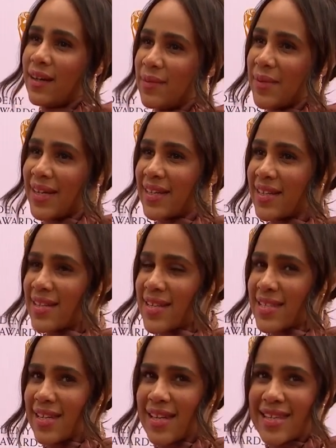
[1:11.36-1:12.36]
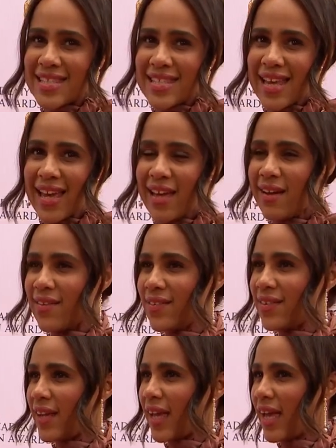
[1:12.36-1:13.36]
Oh, my goodness. Can I say it
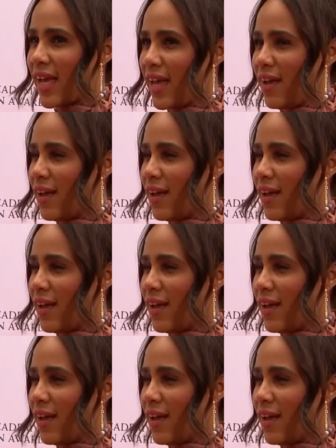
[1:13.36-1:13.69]
on here?